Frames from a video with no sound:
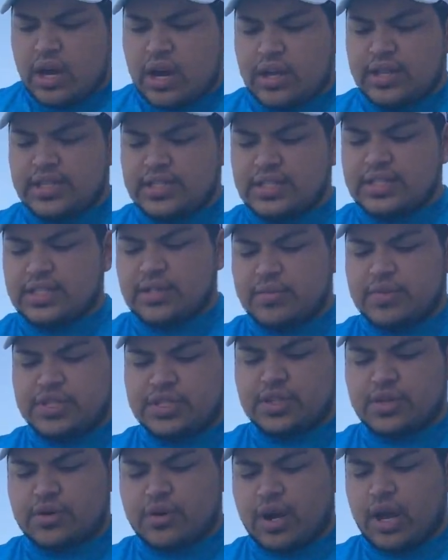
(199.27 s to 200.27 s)
This is a
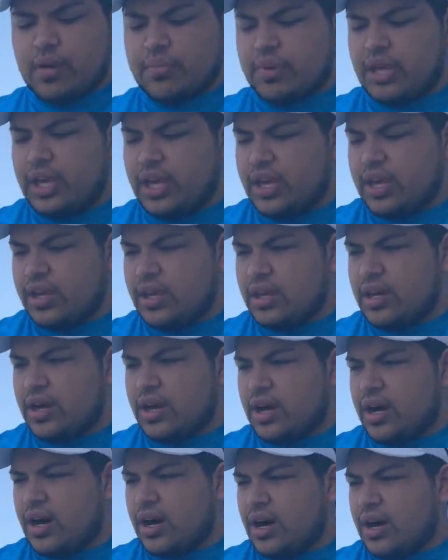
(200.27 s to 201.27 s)
Mr. Crappie
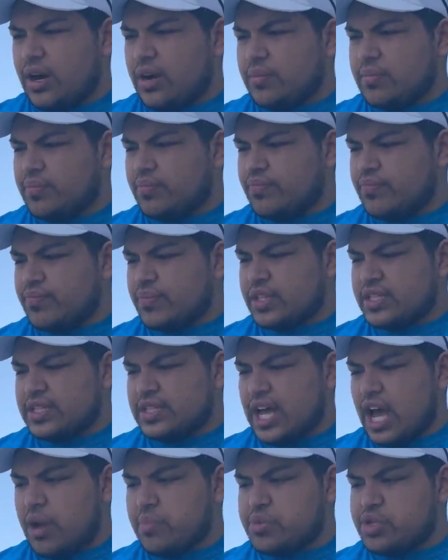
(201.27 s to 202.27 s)

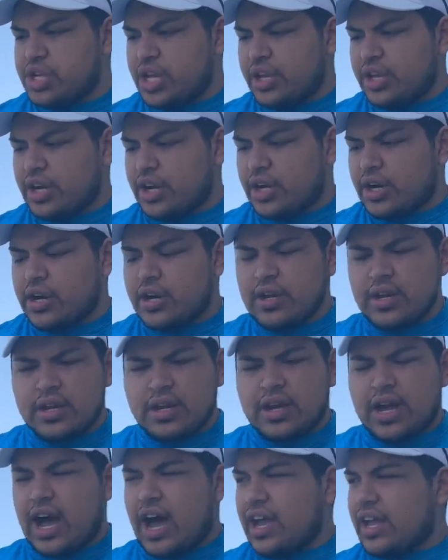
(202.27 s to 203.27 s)
slab shaker.
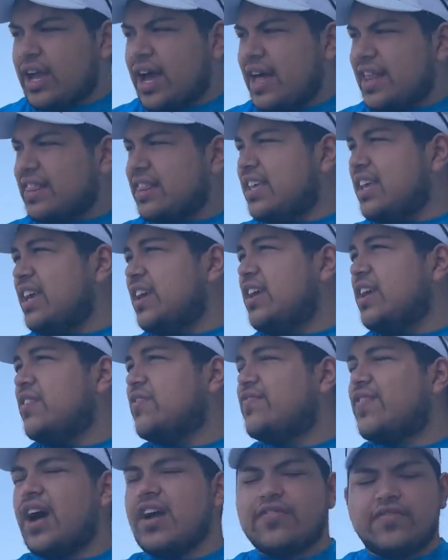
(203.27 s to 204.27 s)
I got the
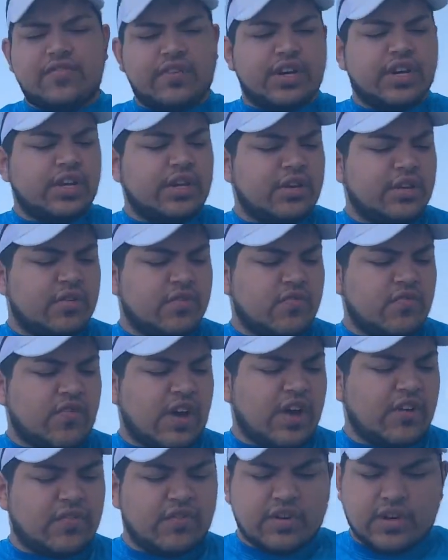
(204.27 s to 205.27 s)
5 foot
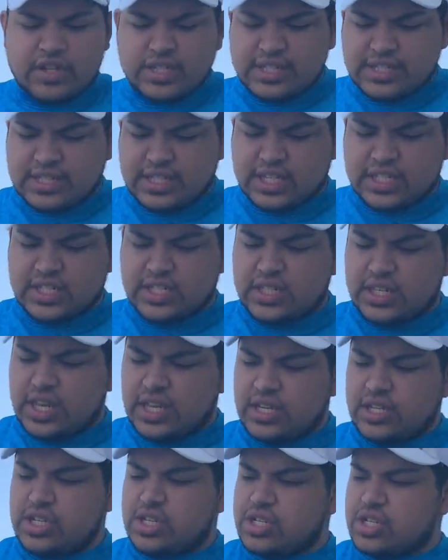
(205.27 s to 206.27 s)

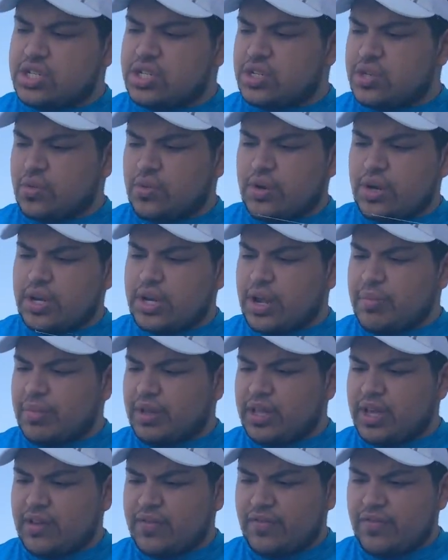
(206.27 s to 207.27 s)
6-inch one, I
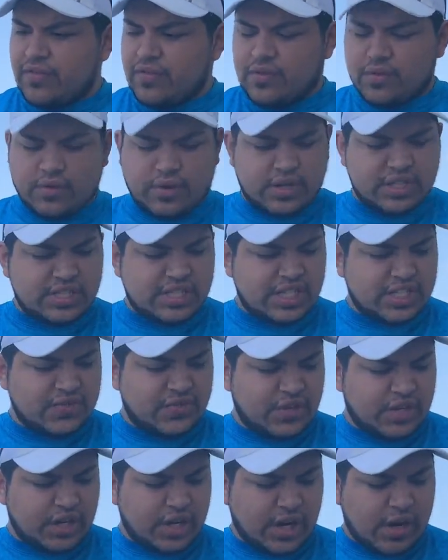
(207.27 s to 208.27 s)
believe, or a
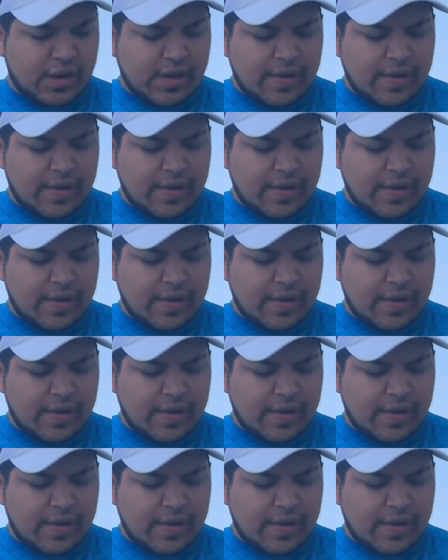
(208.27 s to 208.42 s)
6-footer.